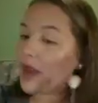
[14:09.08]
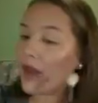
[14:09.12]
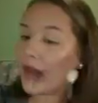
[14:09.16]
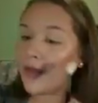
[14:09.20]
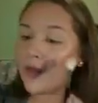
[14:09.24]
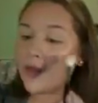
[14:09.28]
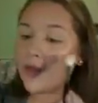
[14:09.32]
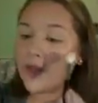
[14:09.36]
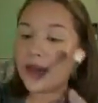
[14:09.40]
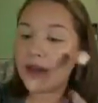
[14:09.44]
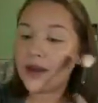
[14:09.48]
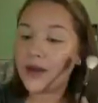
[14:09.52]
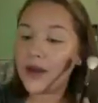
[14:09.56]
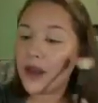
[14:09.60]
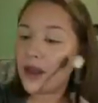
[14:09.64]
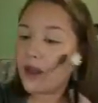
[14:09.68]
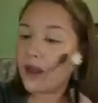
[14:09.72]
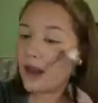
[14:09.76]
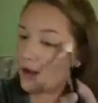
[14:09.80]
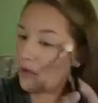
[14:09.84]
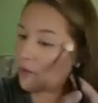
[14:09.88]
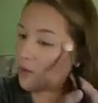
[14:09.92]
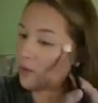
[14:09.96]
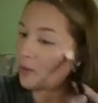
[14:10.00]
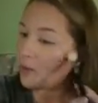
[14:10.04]
And then
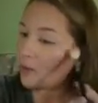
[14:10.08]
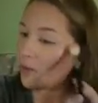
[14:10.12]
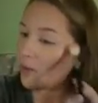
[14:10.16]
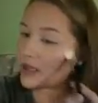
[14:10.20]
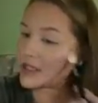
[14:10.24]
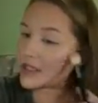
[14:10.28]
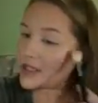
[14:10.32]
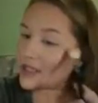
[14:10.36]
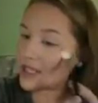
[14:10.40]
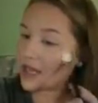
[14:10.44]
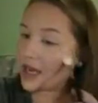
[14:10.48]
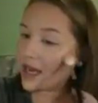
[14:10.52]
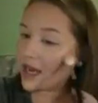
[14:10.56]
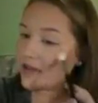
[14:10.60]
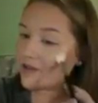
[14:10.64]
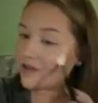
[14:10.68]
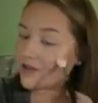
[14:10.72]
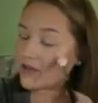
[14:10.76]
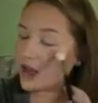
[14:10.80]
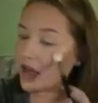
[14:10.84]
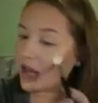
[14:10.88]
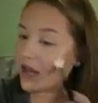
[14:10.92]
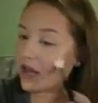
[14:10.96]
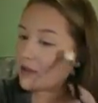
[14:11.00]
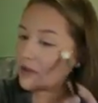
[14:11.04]
once I've
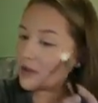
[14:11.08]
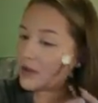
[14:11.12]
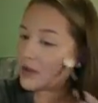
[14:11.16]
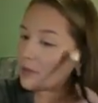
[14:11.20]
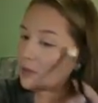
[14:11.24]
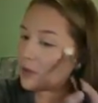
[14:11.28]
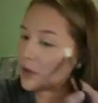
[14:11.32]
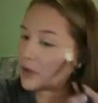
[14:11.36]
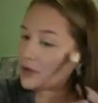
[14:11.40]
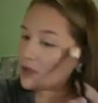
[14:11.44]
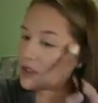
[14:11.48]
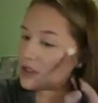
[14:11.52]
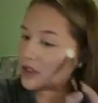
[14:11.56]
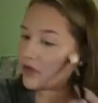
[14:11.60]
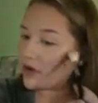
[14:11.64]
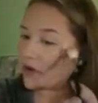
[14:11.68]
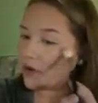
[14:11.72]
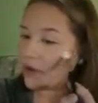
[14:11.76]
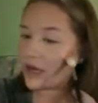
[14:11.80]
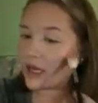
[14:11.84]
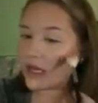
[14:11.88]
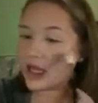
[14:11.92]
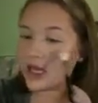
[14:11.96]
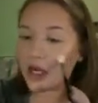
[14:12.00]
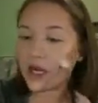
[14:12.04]
got the most of it
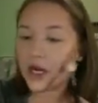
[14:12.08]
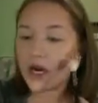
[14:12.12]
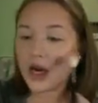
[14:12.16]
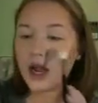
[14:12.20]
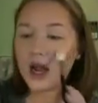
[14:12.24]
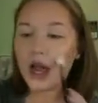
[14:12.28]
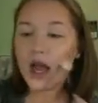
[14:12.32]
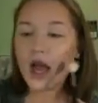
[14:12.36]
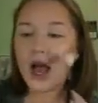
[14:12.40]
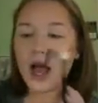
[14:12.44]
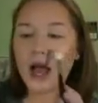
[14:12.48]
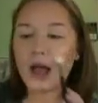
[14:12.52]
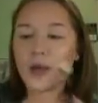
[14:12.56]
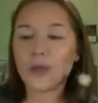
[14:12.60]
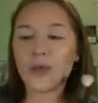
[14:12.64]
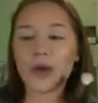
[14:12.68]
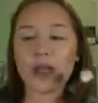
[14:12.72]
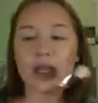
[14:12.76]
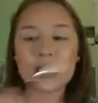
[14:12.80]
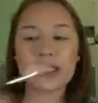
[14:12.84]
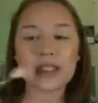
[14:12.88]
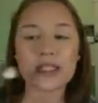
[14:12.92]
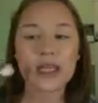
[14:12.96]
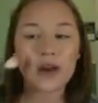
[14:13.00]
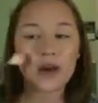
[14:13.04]
right here, I bring
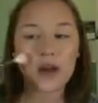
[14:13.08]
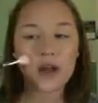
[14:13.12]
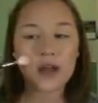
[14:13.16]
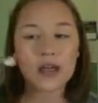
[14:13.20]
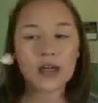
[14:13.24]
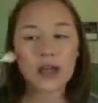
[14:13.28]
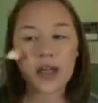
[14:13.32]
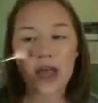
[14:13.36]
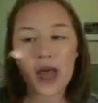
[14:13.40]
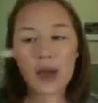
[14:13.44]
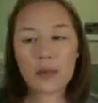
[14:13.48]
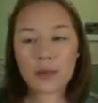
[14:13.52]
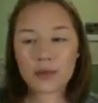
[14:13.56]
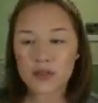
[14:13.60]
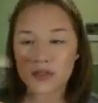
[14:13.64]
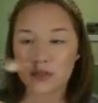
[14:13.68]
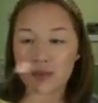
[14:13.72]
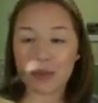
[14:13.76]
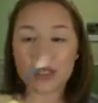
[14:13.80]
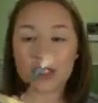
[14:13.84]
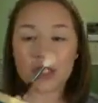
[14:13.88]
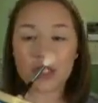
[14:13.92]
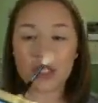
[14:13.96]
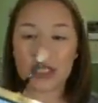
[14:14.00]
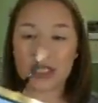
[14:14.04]
it down onto the apples of
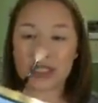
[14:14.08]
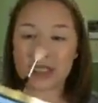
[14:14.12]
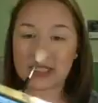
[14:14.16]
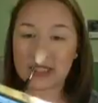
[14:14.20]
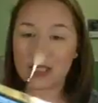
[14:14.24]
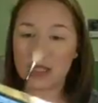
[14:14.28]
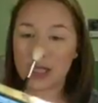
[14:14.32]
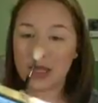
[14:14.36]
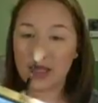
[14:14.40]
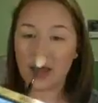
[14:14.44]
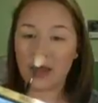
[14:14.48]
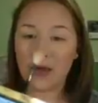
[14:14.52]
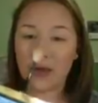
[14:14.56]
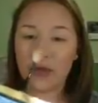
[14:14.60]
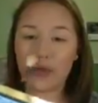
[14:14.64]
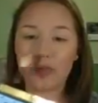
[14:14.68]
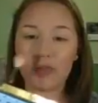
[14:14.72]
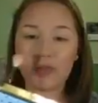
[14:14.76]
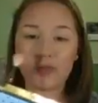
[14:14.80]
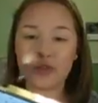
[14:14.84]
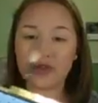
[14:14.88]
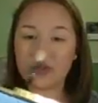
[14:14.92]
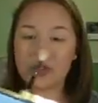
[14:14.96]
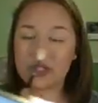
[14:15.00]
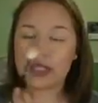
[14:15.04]
my cheeks,
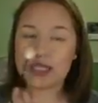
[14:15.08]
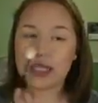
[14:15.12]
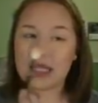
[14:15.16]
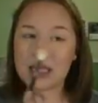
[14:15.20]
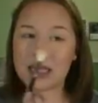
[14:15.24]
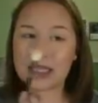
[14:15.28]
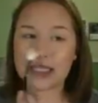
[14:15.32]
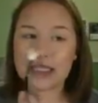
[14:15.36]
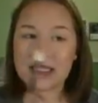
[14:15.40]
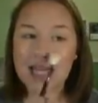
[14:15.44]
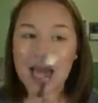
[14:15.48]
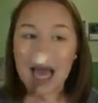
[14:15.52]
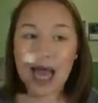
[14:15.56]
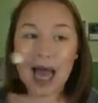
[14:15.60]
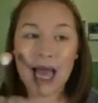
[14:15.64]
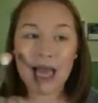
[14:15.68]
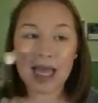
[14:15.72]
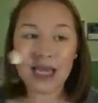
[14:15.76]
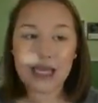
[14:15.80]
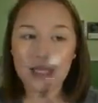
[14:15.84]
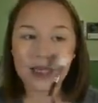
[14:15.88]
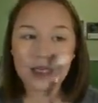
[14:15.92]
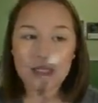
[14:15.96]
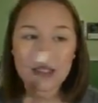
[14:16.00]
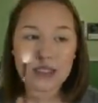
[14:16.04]
just the
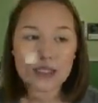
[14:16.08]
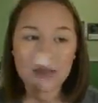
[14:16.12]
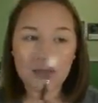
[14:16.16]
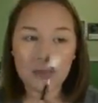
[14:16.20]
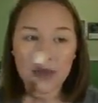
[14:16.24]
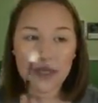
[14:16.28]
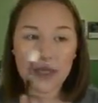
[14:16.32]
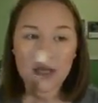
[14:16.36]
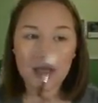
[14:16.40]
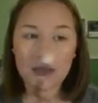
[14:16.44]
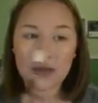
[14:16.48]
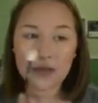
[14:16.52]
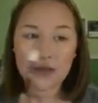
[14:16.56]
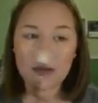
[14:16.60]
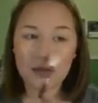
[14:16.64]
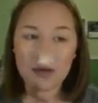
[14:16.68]
tiniest bit.